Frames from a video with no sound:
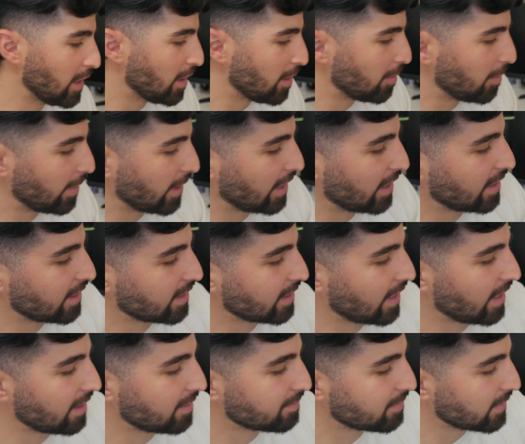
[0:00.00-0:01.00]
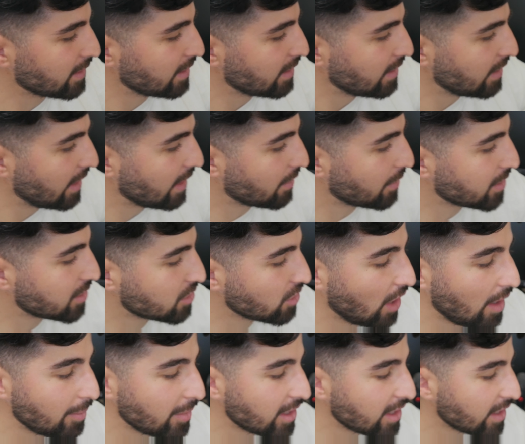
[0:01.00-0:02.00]
But yeah, anyway, so
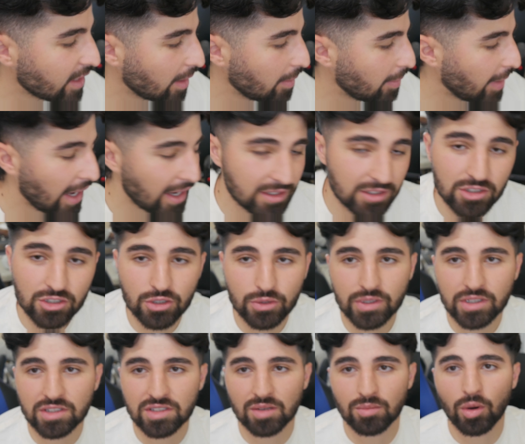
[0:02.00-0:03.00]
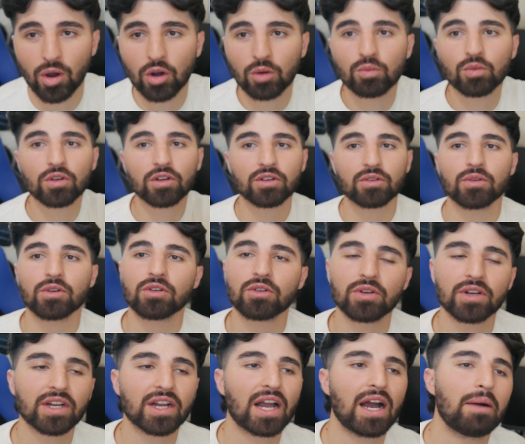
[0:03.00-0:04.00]
I'm gonna get back to doing some homework real
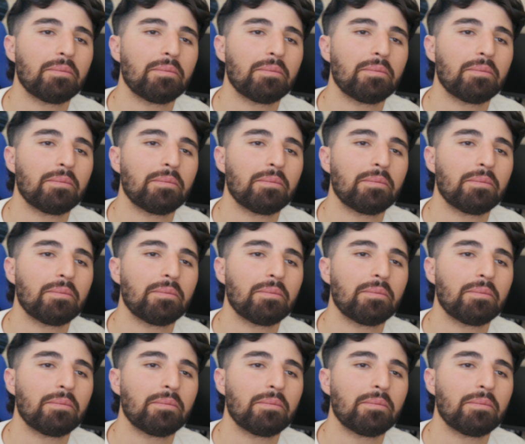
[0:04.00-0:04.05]
quick.